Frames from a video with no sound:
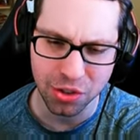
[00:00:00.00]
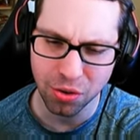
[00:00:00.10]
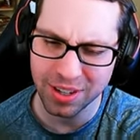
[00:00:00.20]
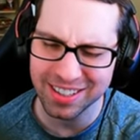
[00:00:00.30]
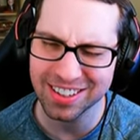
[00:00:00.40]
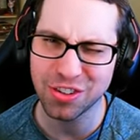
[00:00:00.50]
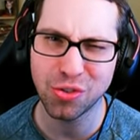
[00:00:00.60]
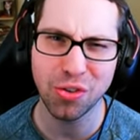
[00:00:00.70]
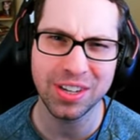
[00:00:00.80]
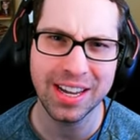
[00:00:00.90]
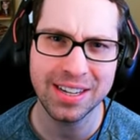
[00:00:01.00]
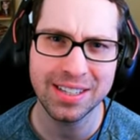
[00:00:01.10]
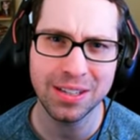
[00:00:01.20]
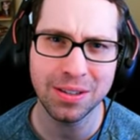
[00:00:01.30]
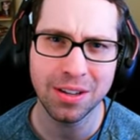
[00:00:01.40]
You don't get to control the
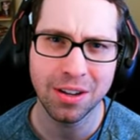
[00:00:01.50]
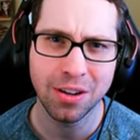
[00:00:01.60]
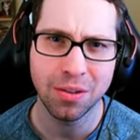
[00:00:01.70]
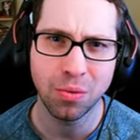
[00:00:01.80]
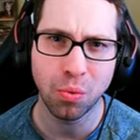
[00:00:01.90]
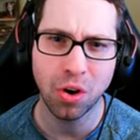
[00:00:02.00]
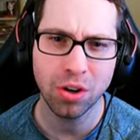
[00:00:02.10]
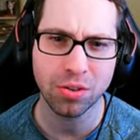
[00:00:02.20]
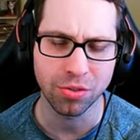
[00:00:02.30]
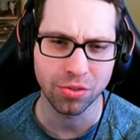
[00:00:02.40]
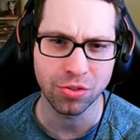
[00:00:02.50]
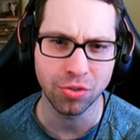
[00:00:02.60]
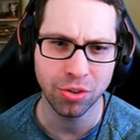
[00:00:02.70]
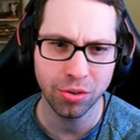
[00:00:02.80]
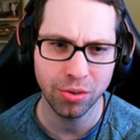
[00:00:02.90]
AT walkers, do
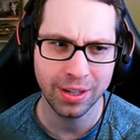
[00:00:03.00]
you?